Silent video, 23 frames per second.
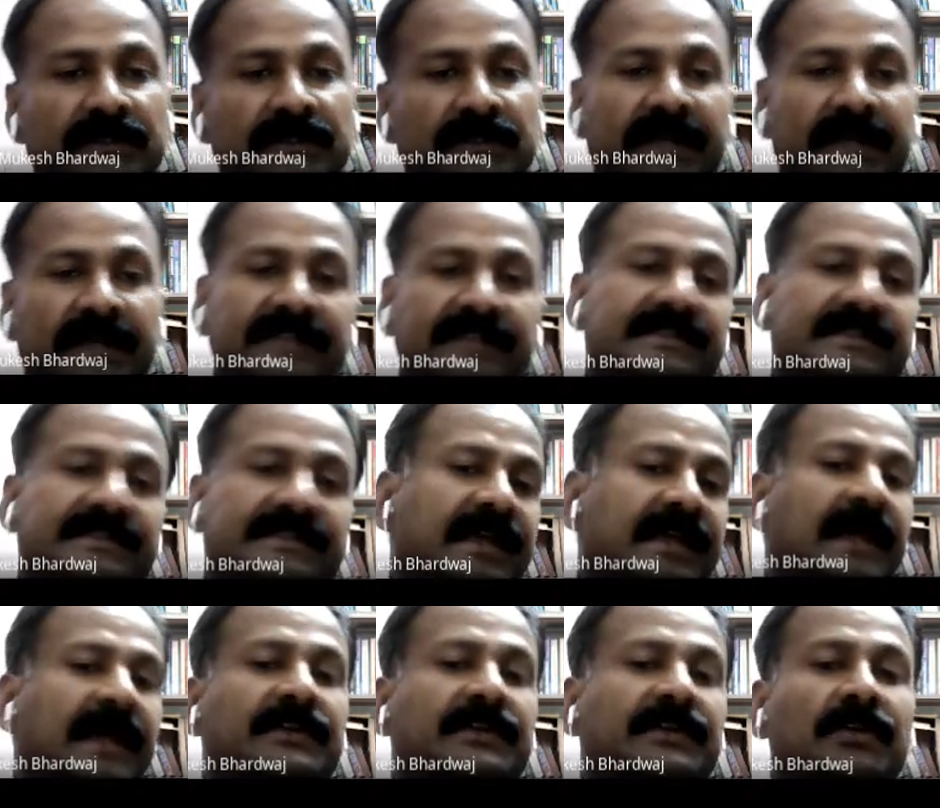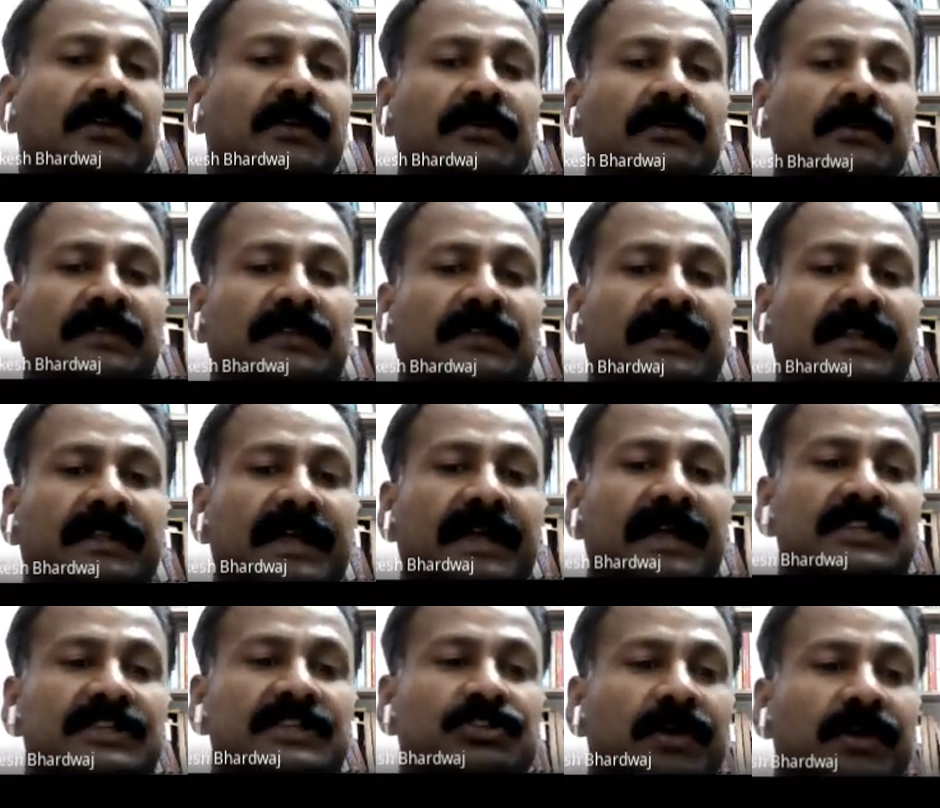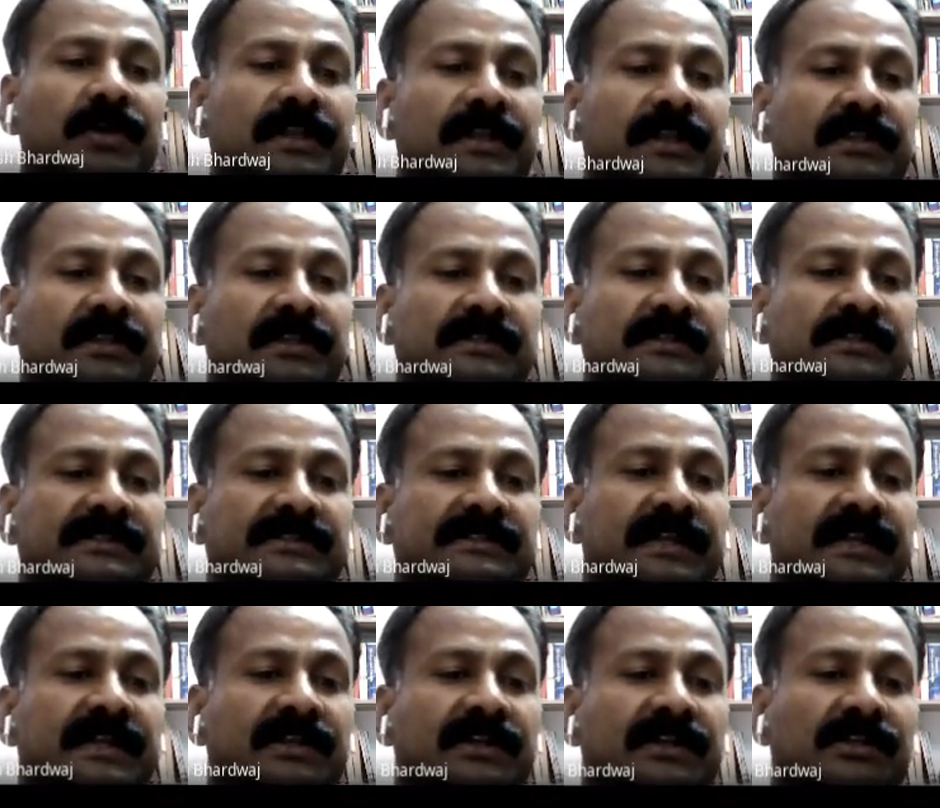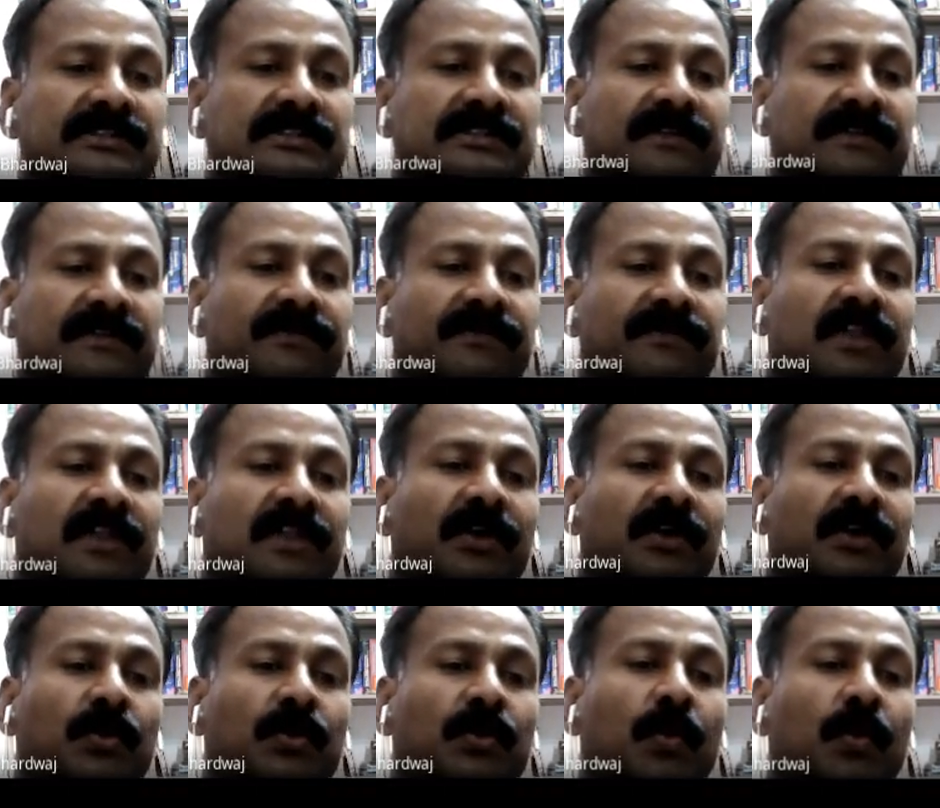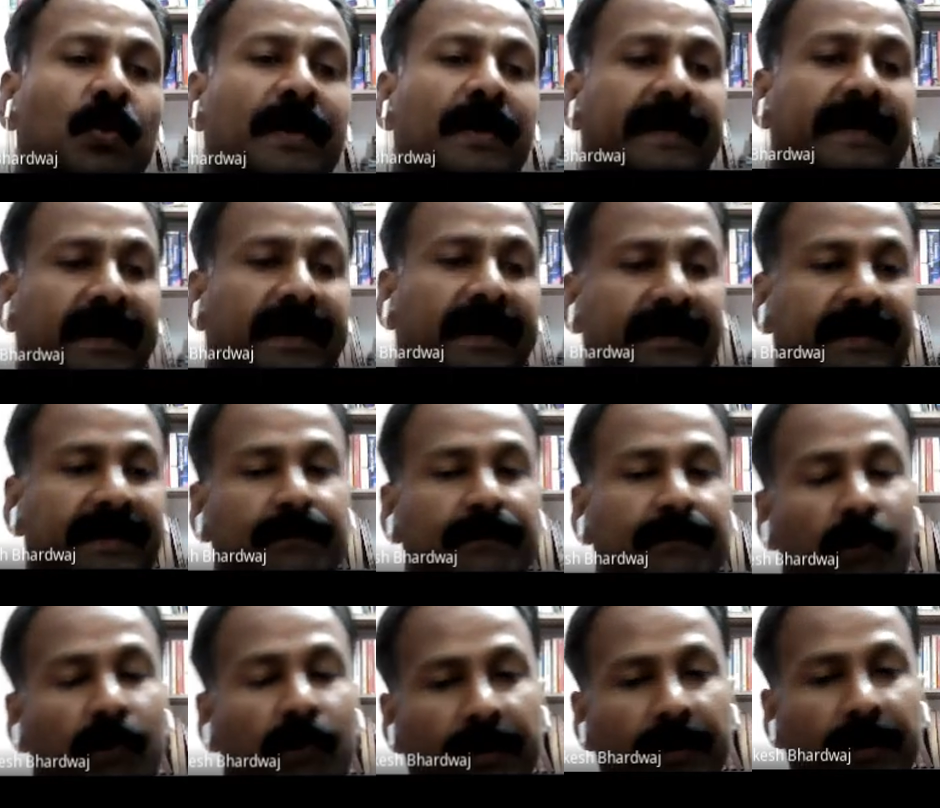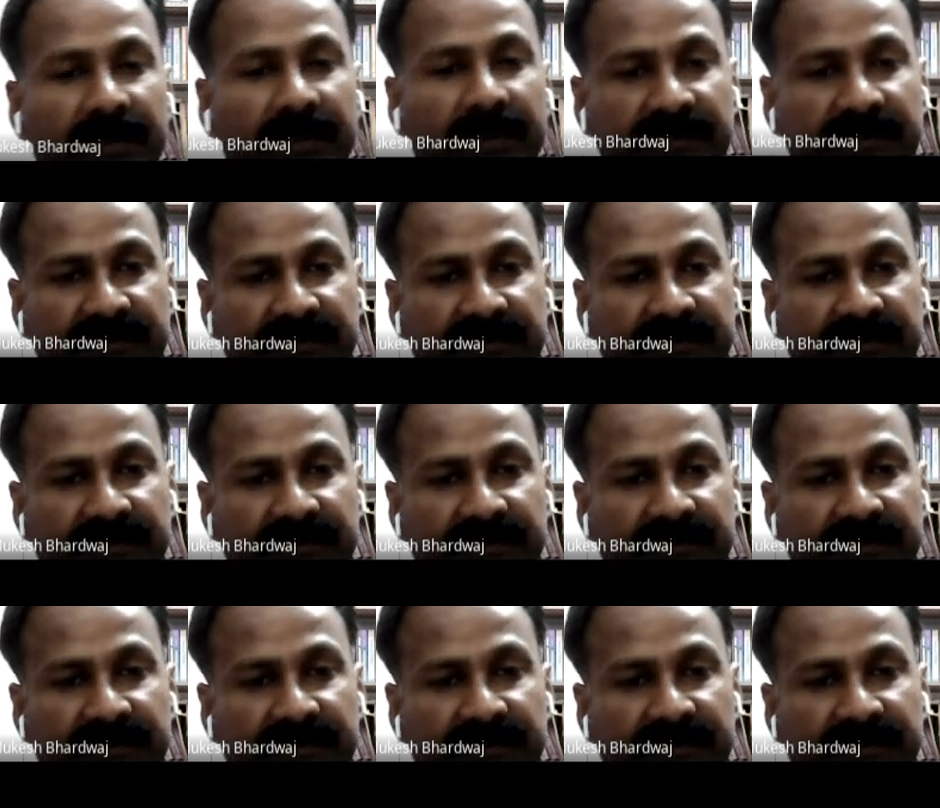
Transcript: That is, they act along the line joining the centers of the two interacting bodies.